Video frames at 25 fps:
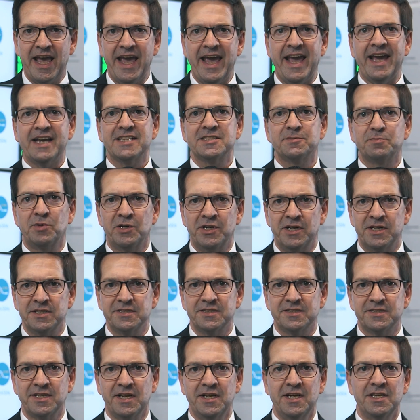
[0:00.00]

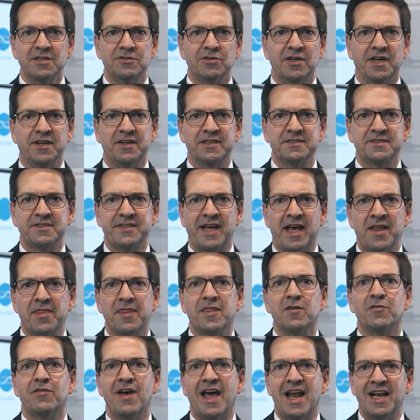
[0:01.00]
experts, to
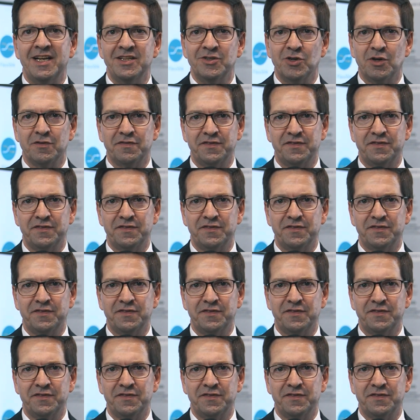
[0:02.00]
understand the value